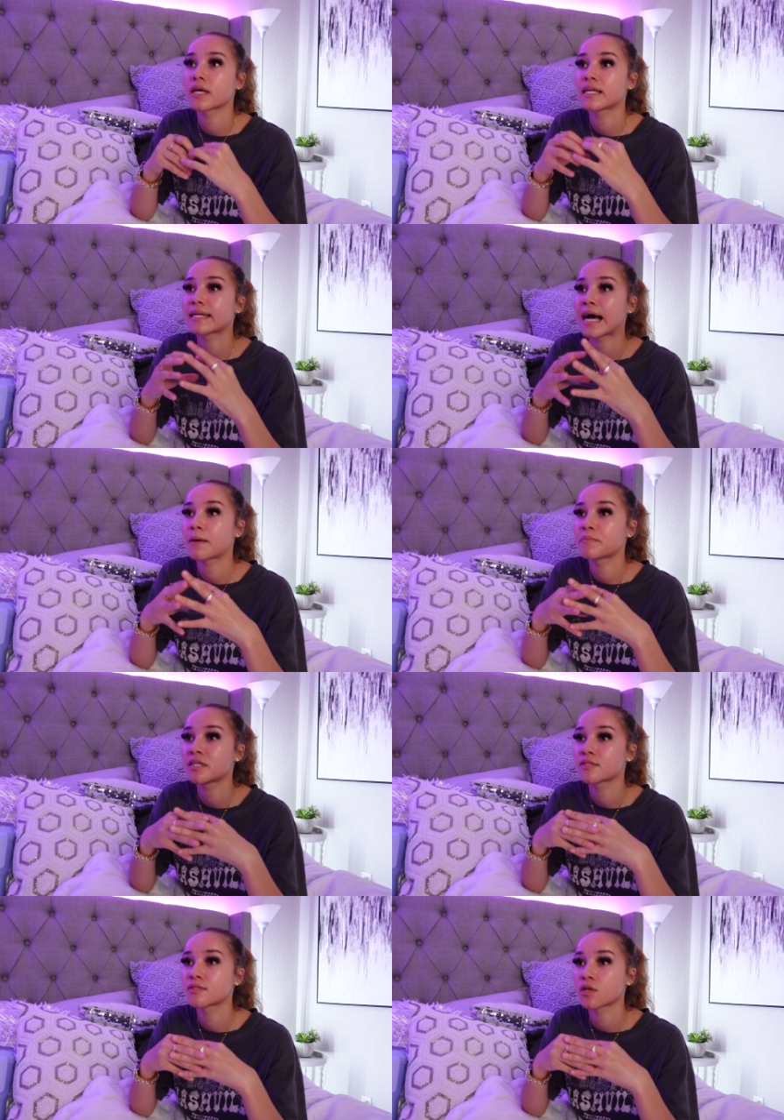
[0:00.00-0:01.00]
and not
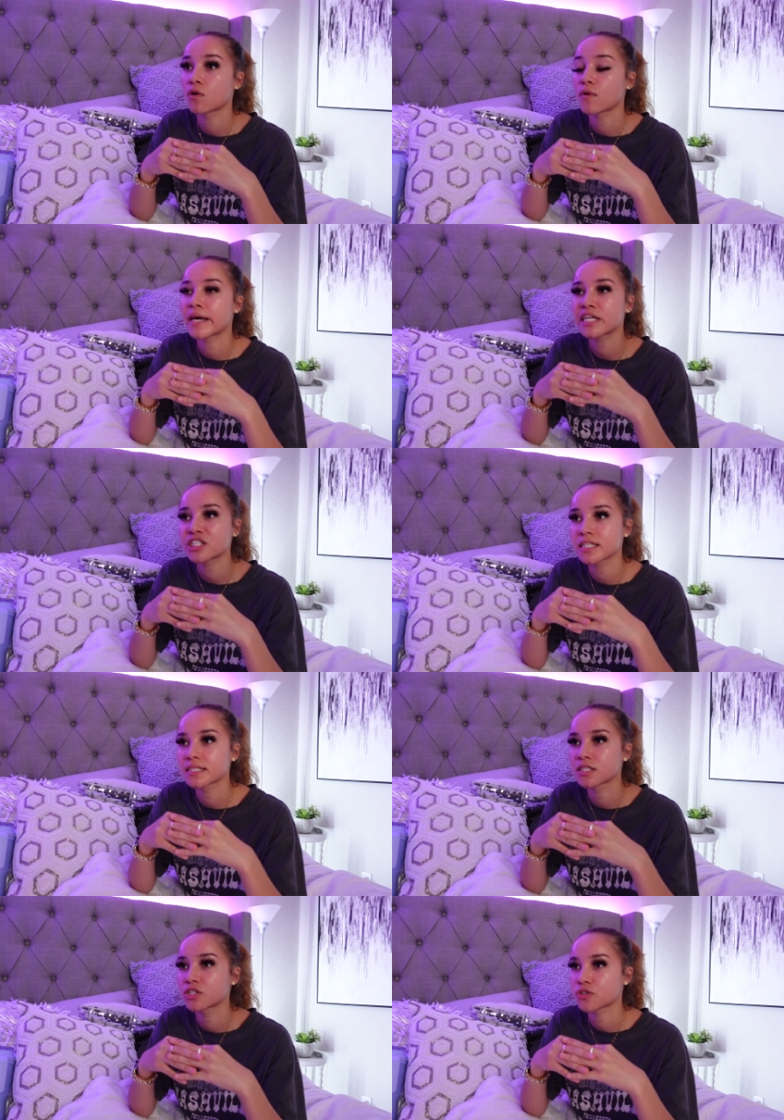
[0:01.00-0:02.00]
be so
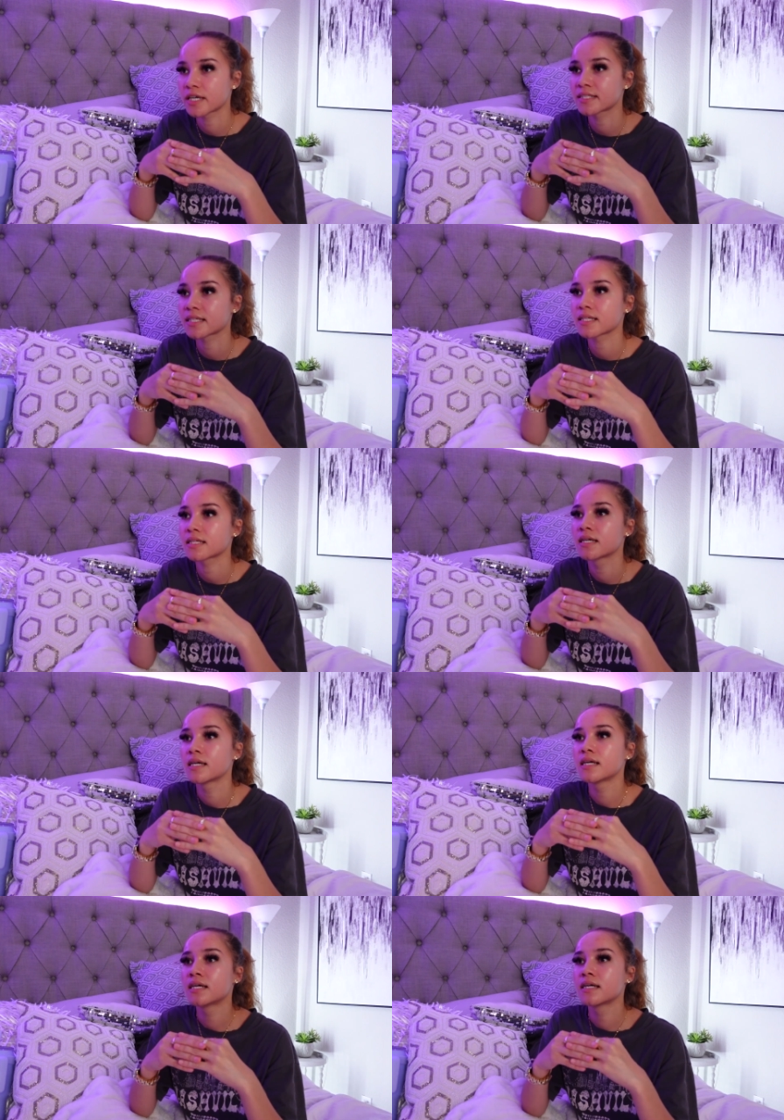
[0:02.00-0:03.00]
anxious and stressed
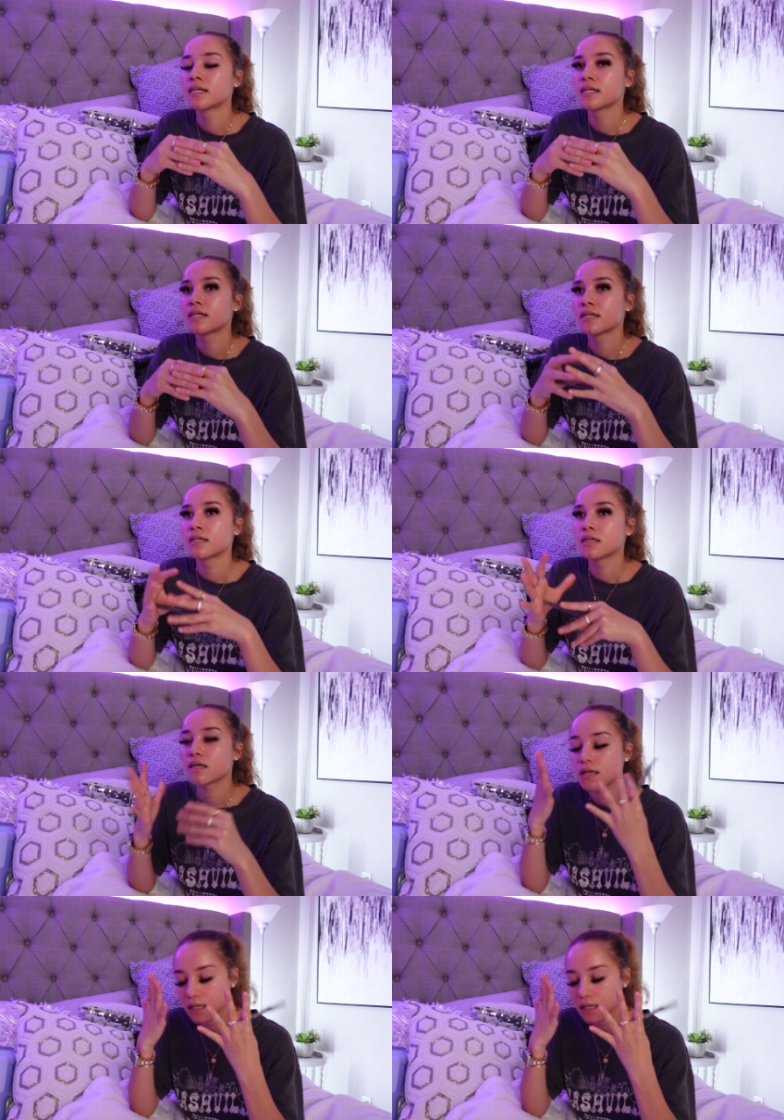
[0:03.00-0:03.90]
and